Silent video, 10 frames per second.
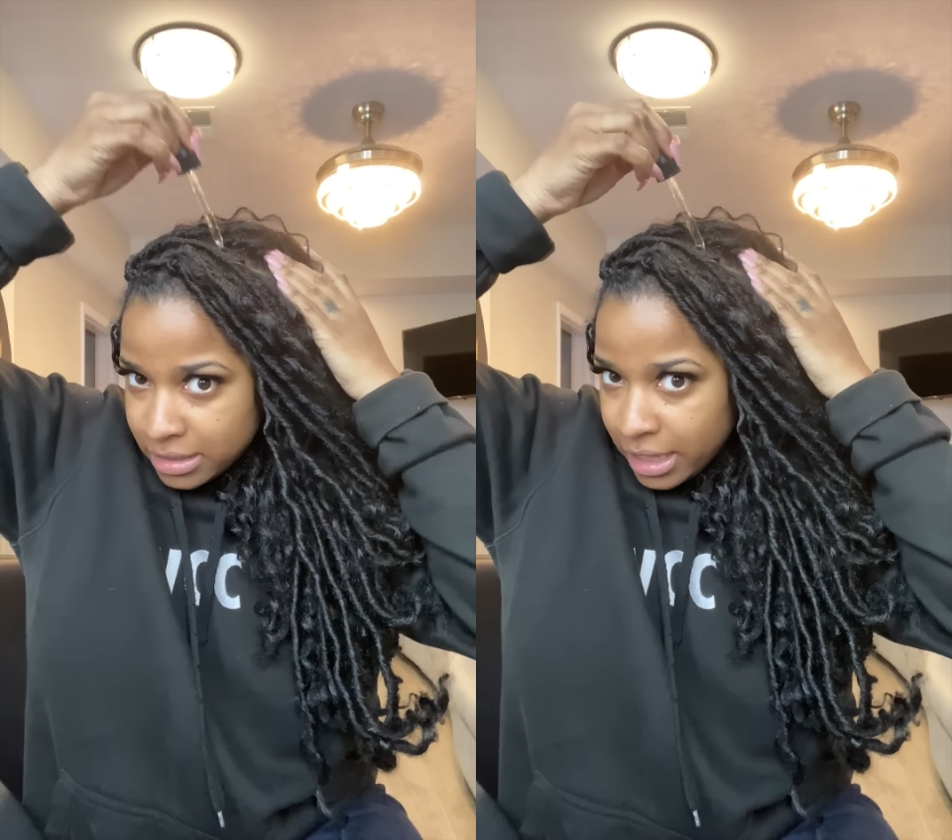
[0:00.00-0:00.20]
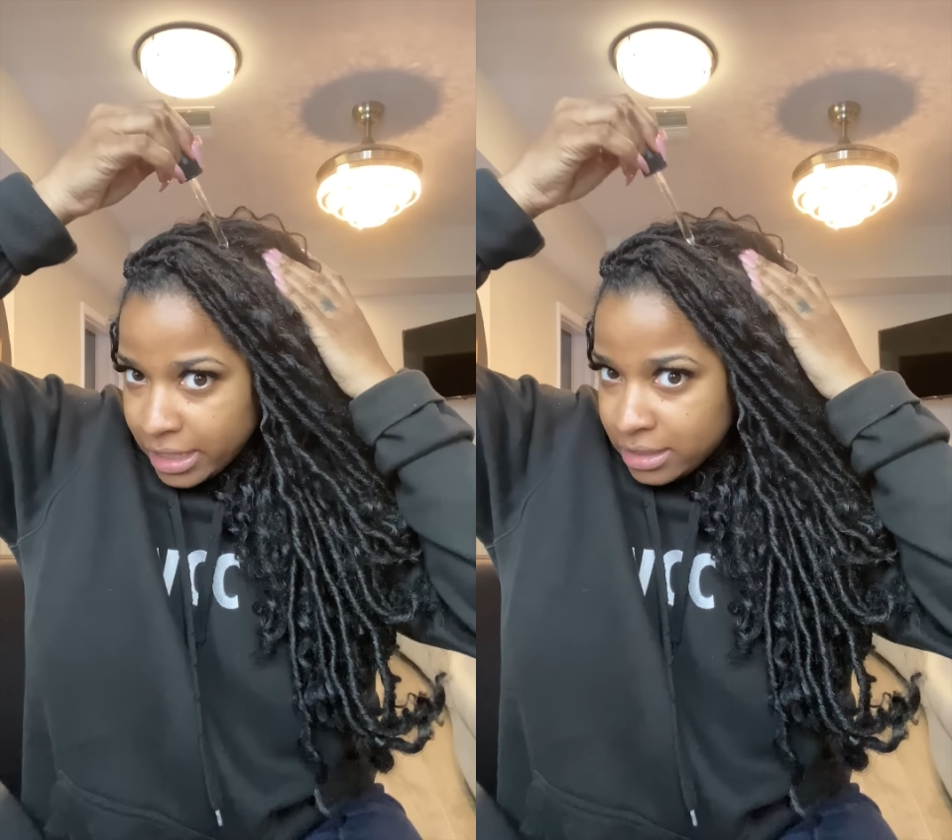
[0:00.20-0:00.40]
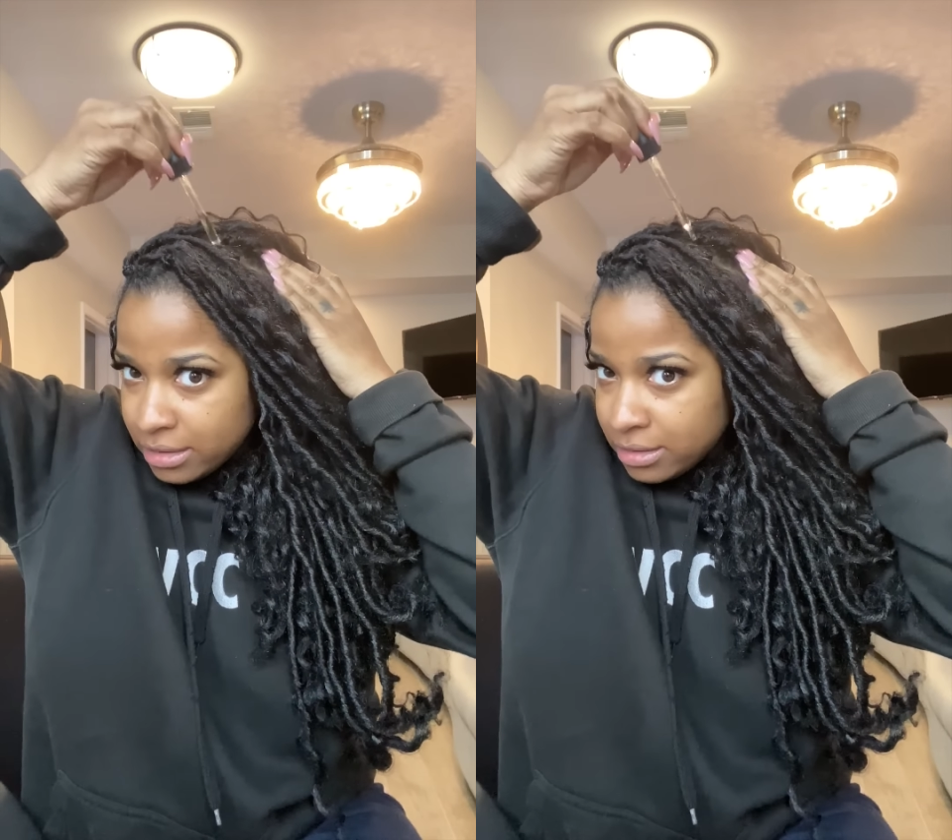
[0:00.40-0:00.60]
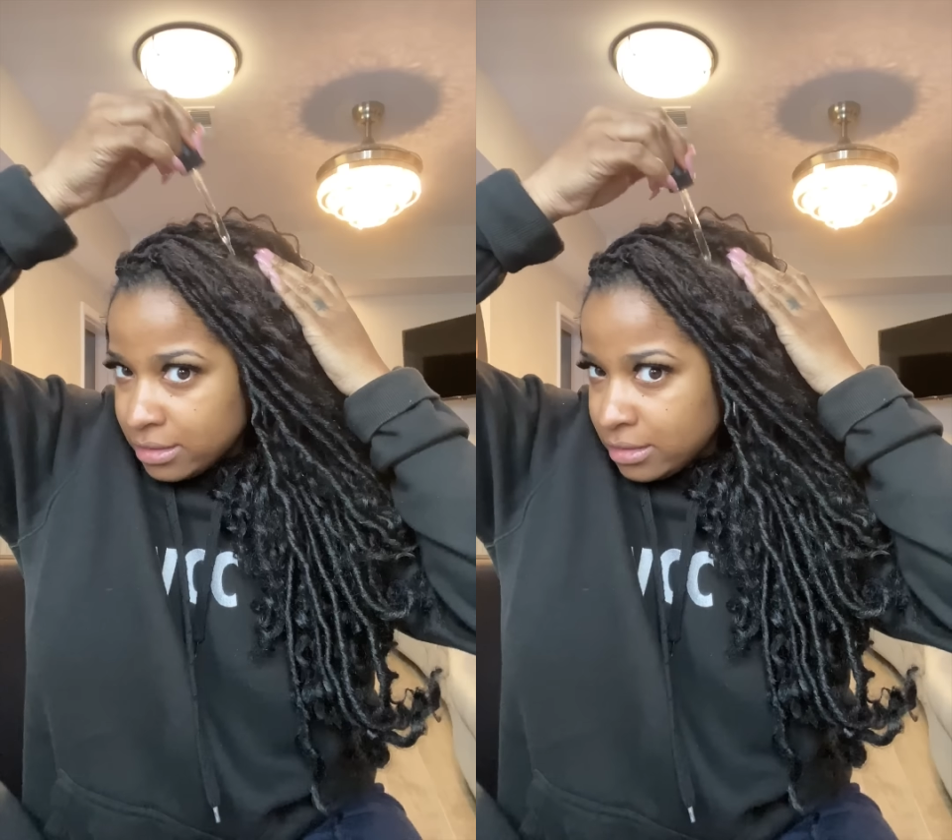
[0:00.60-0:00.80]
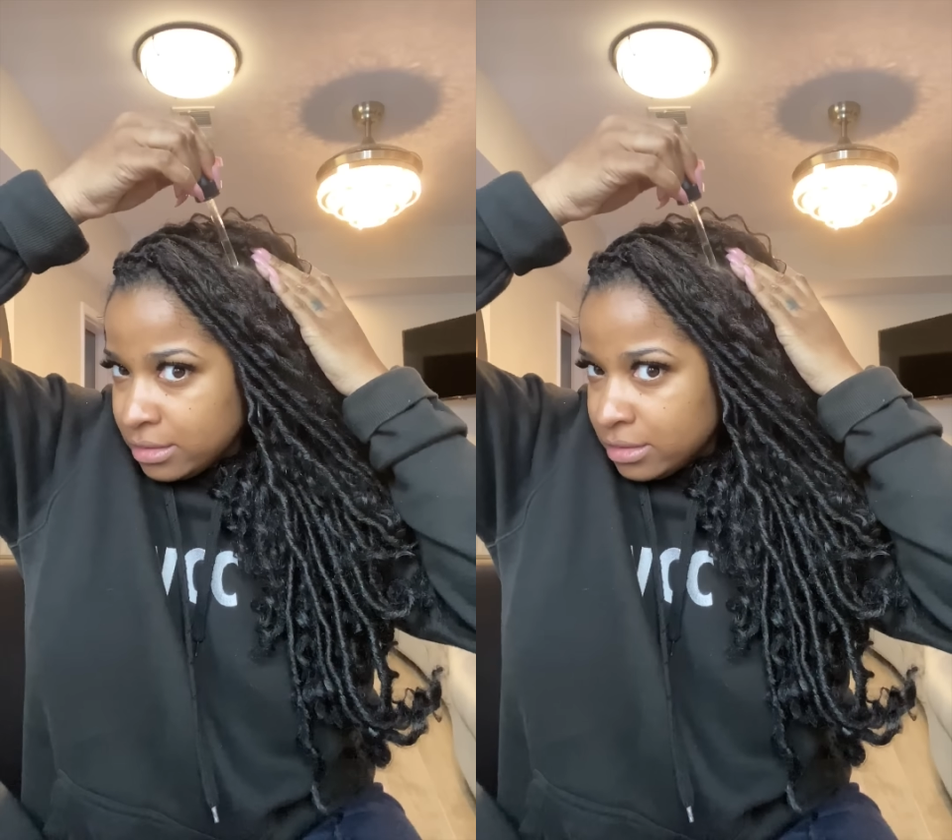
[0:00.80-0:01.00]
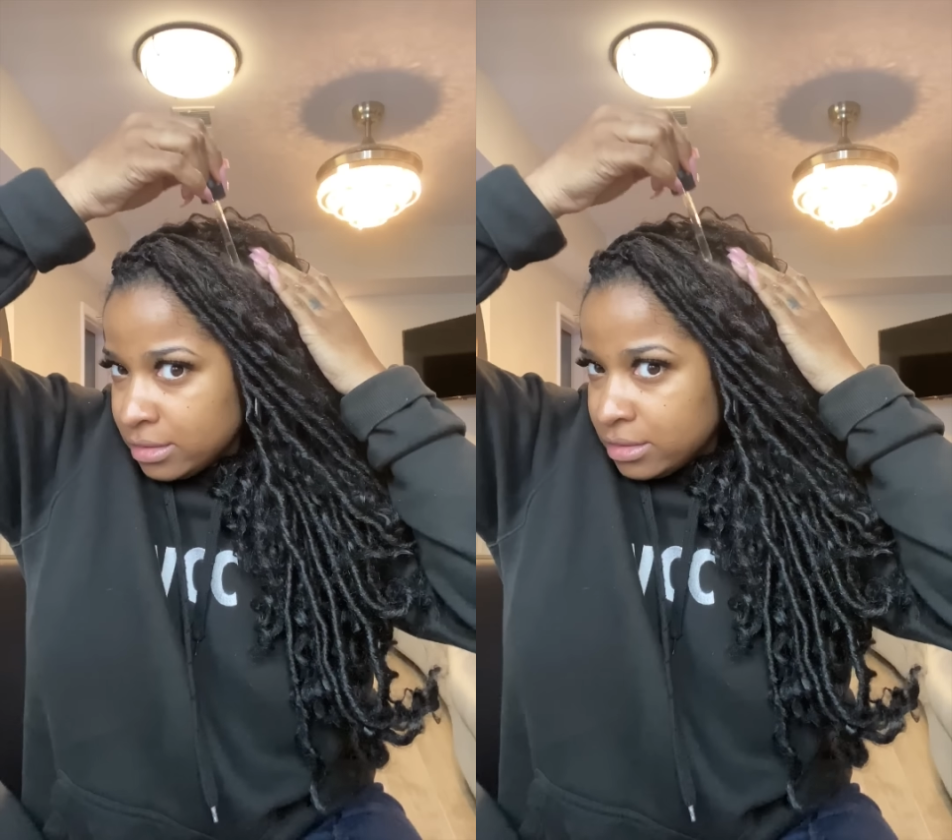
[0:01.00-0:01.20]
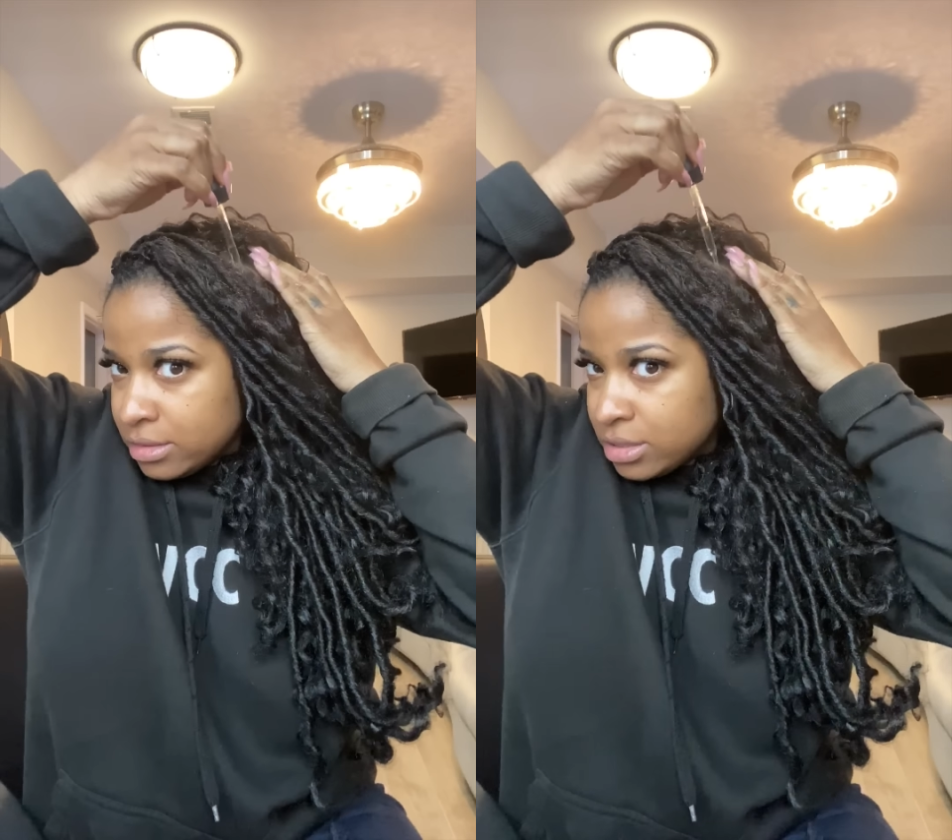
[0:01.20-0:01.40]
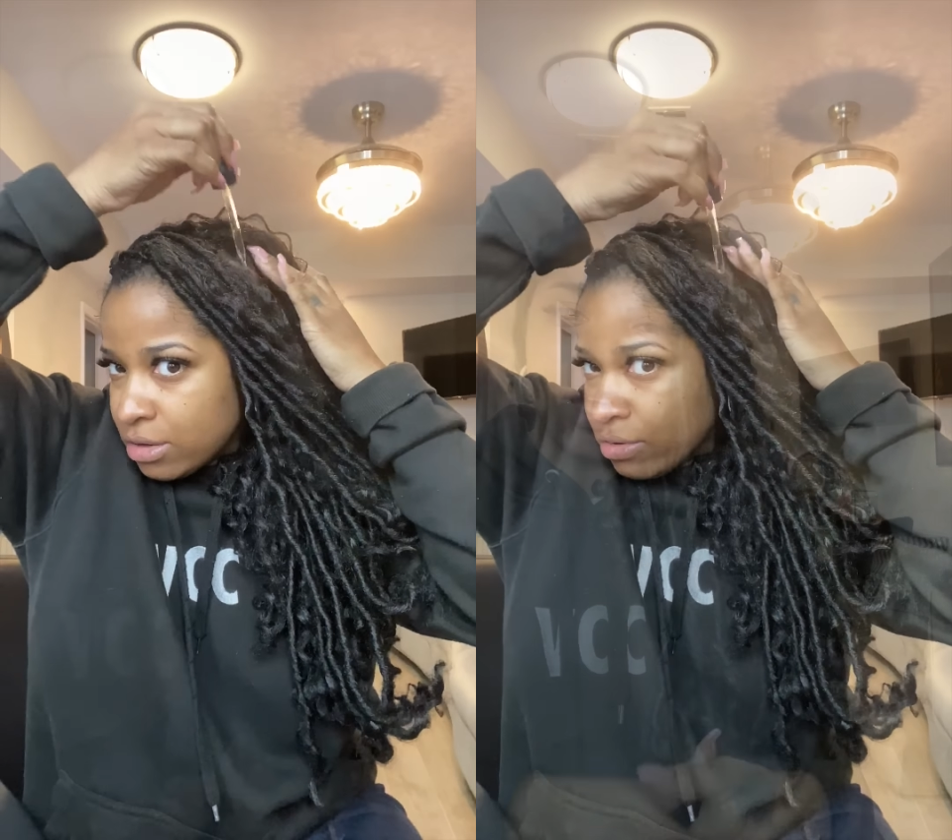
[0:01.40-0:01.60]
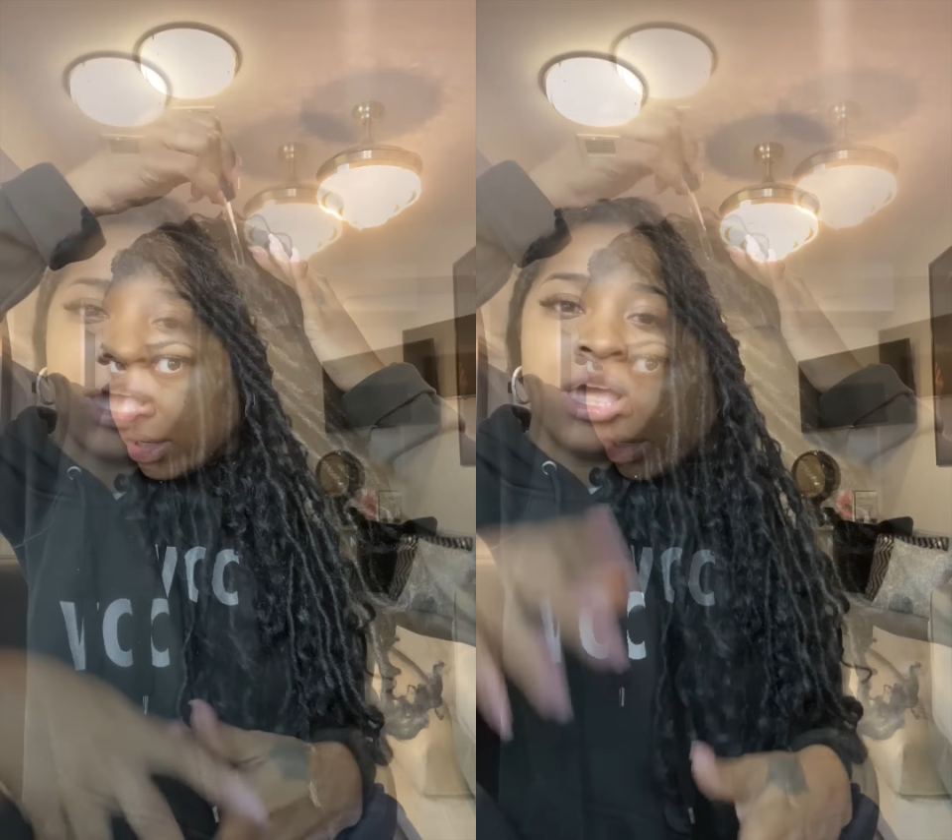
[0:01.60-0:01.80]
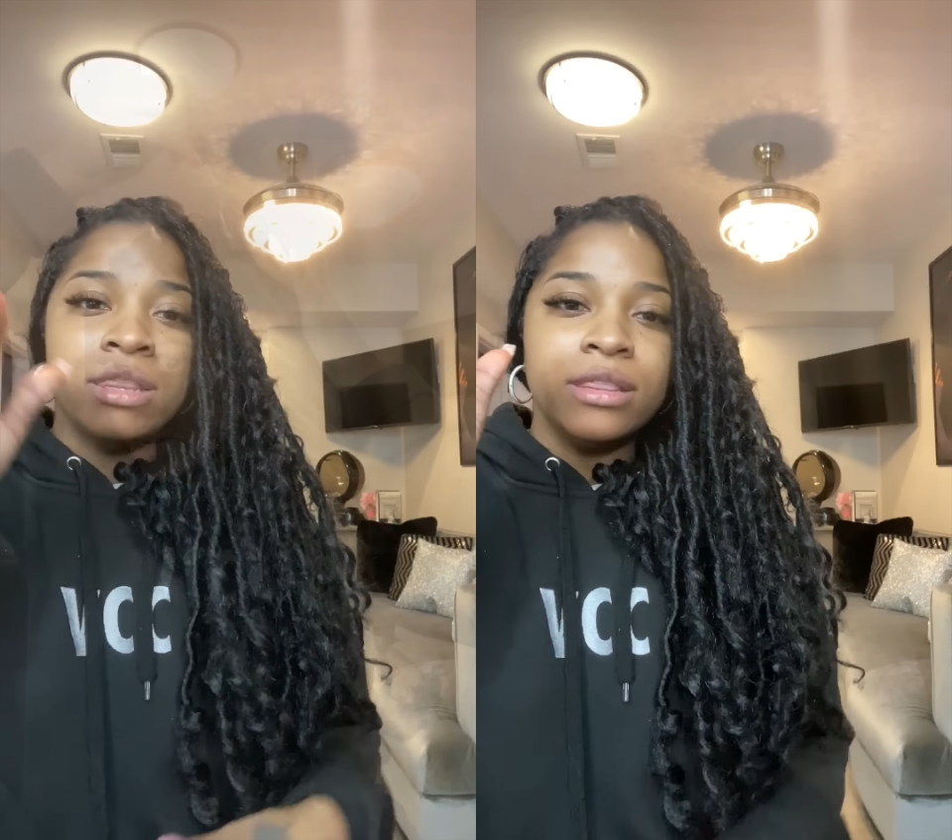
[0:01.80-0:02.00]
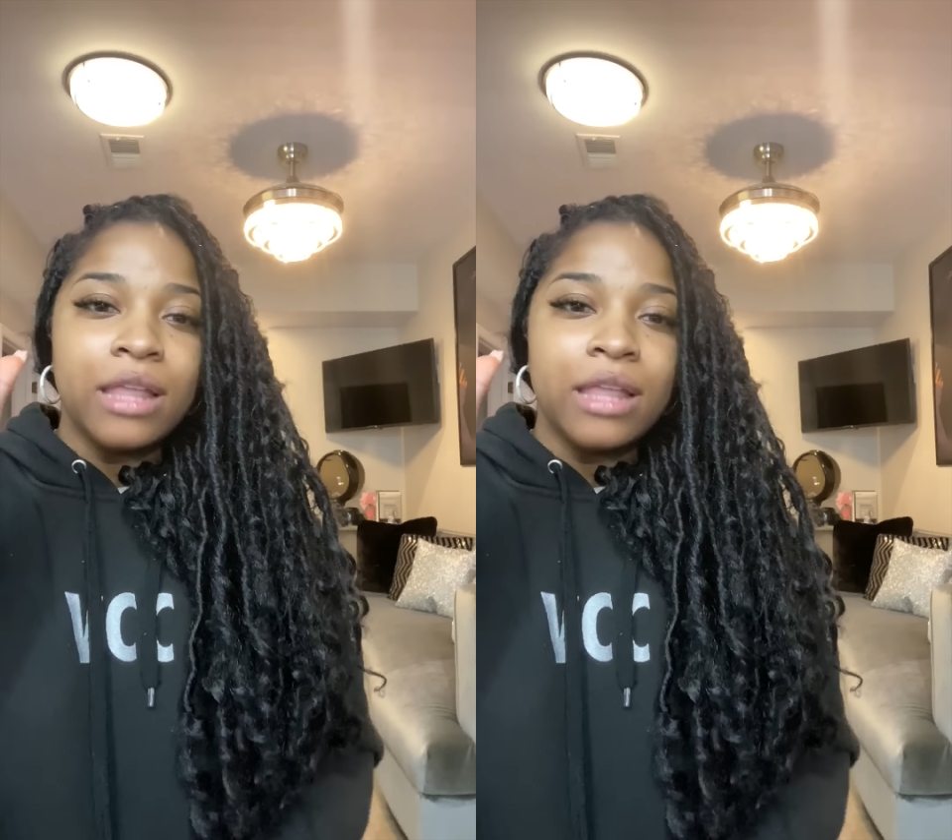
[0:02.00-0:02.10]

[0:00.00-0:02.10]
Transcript: like so good.